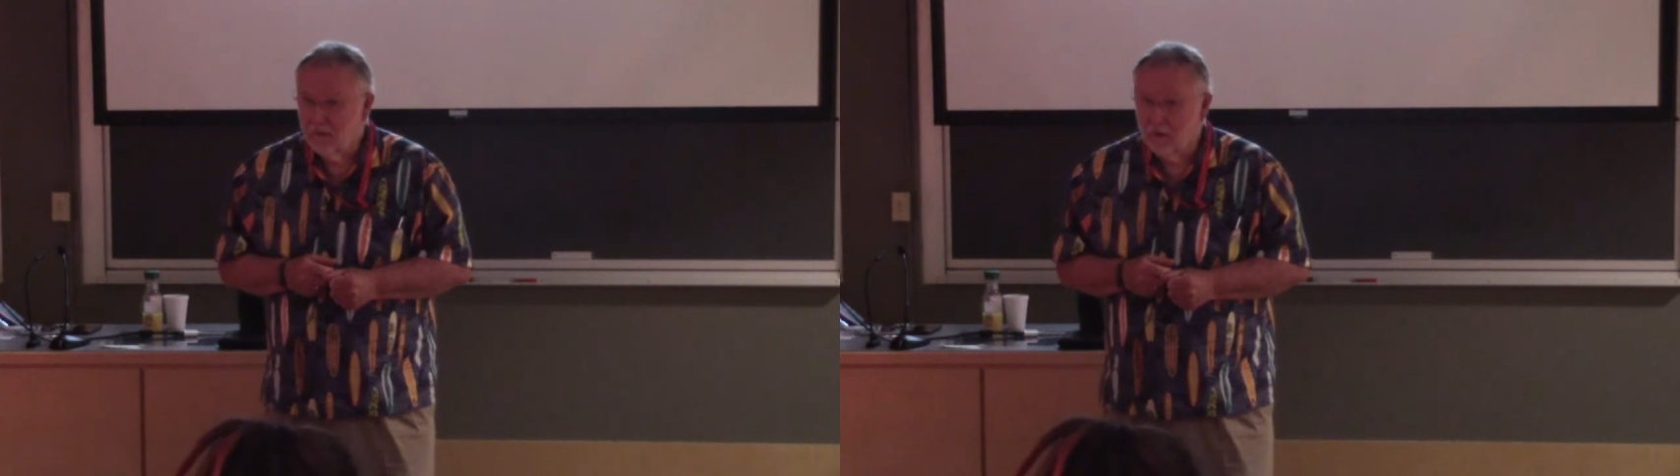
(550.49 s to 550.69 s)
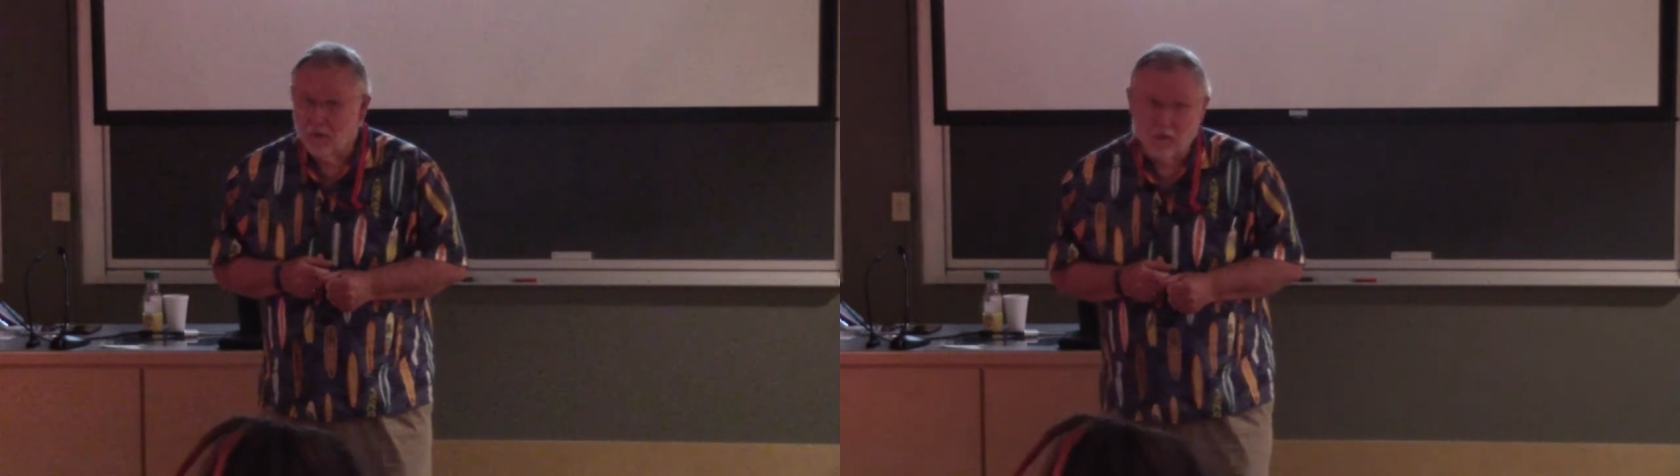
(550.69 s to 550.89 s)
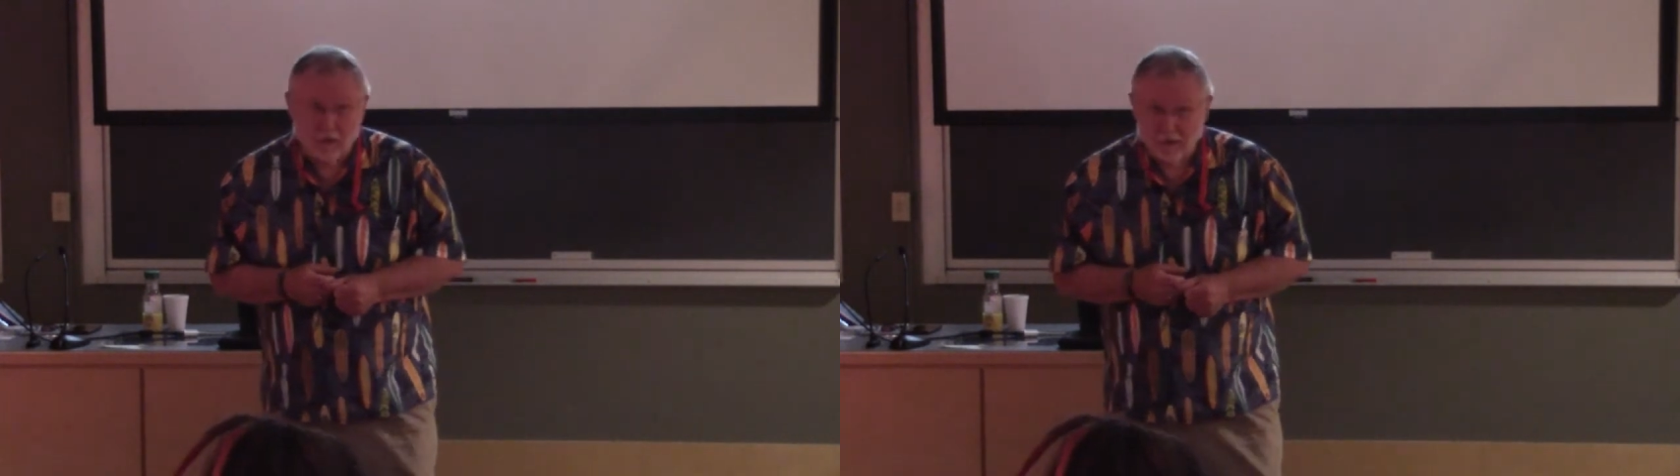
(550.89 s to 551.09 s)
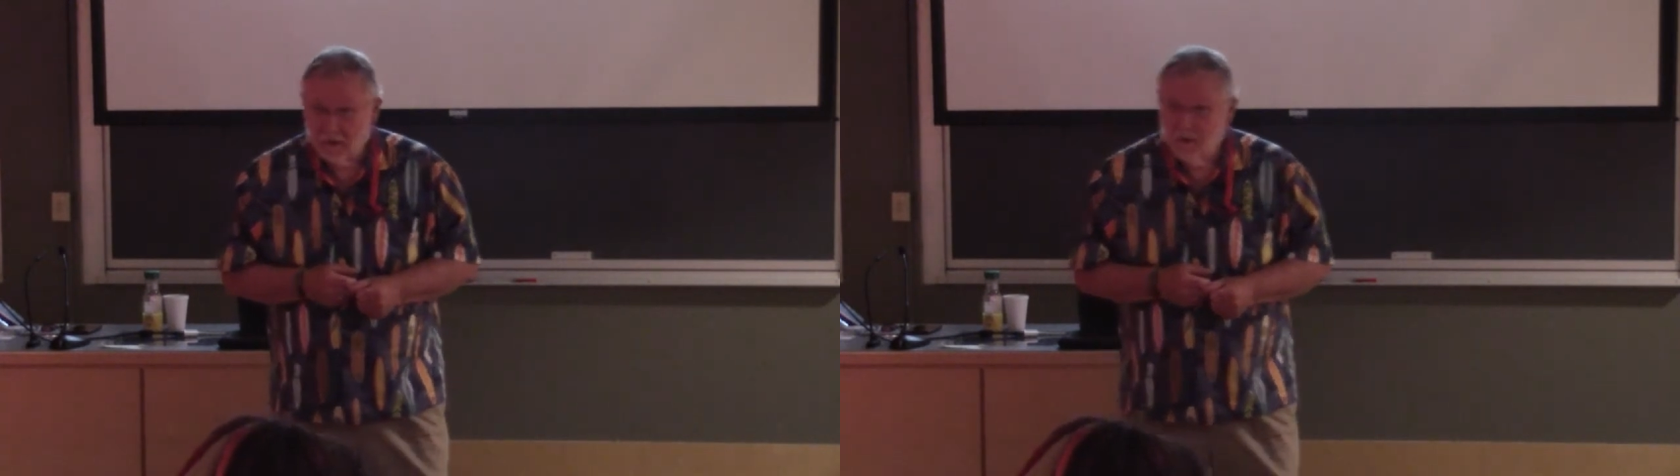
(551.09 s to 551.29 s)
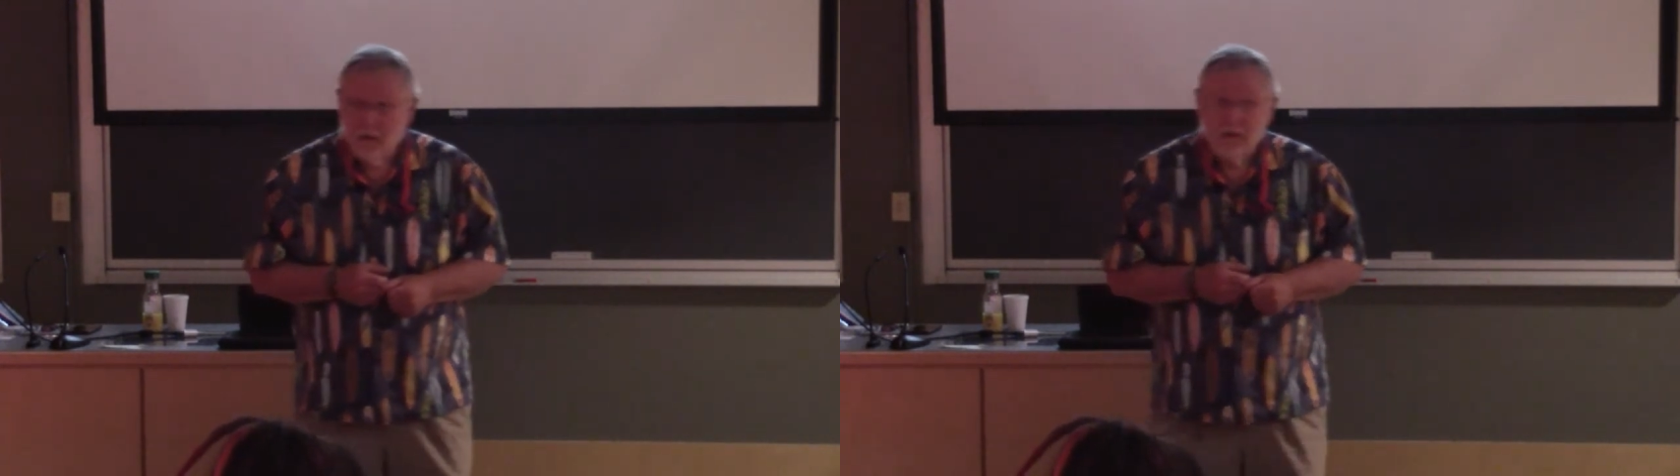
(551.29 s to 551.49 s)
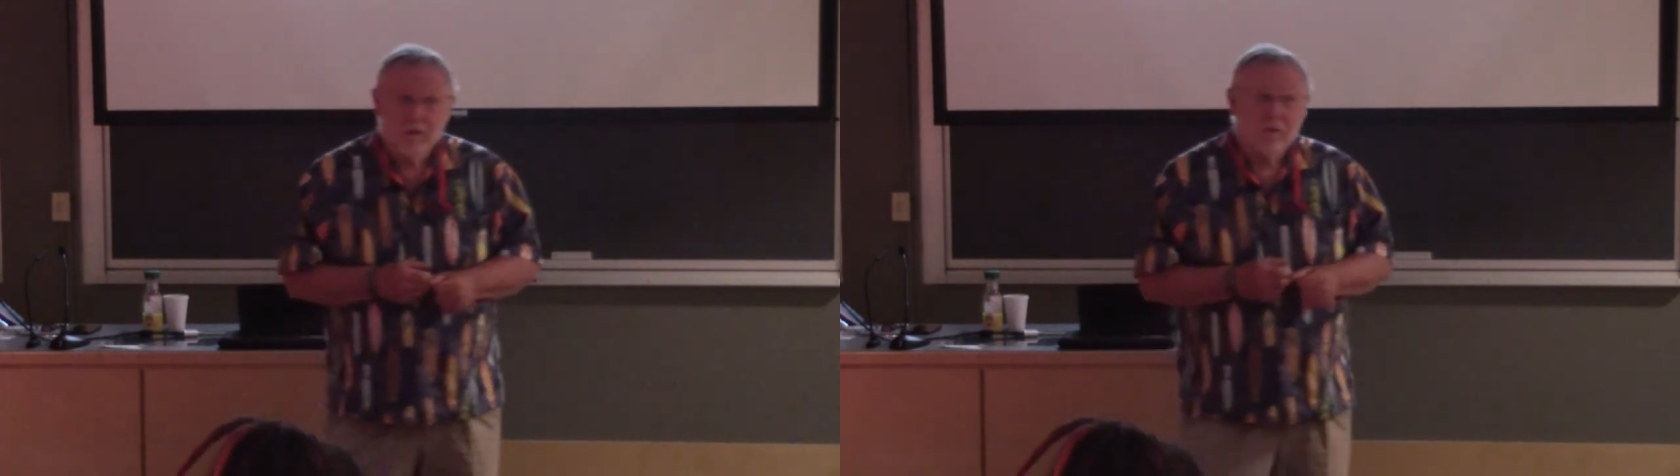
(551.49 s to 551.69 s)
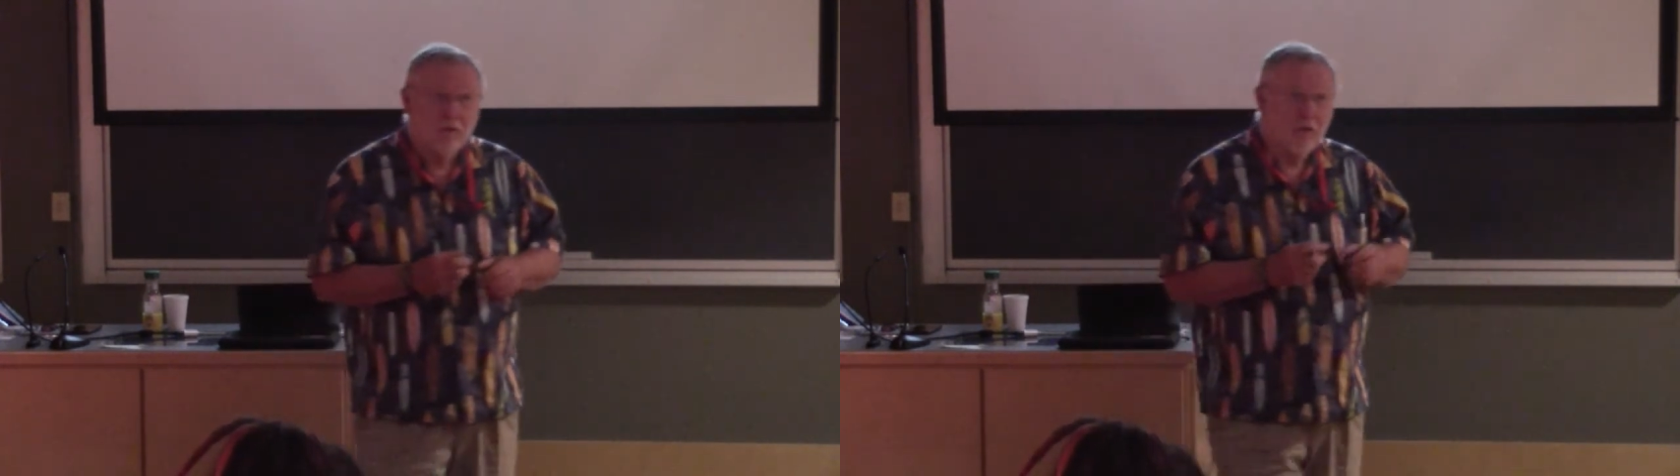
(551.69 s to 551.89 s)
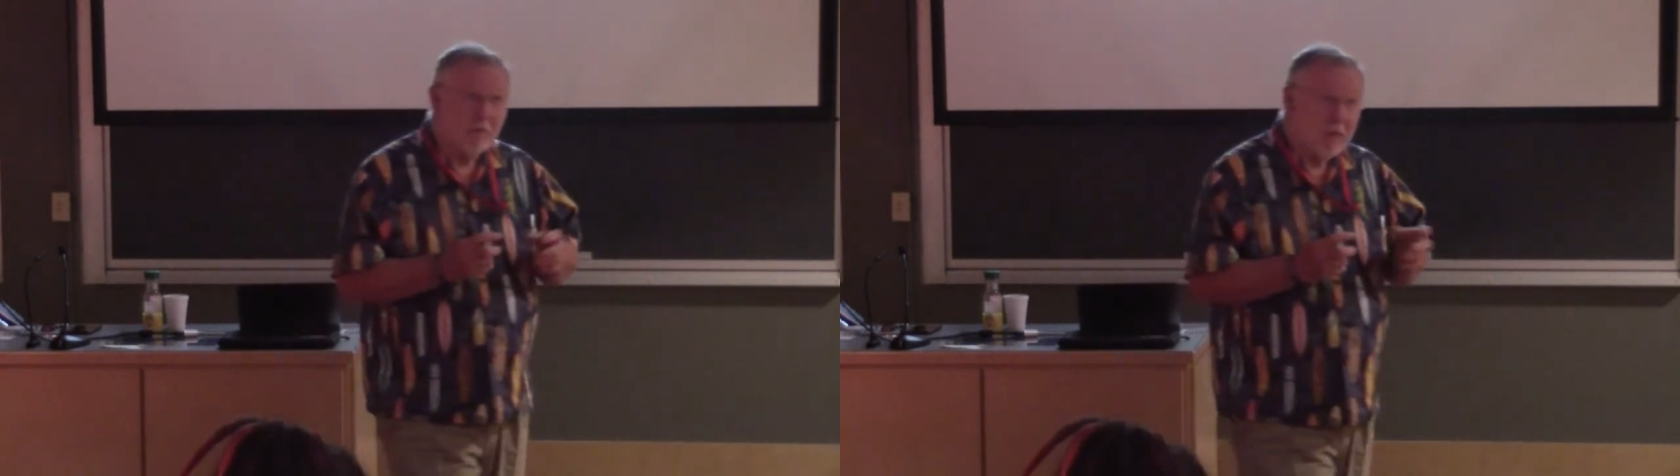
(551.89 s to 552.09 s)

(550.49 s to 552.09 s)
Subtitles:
Or, going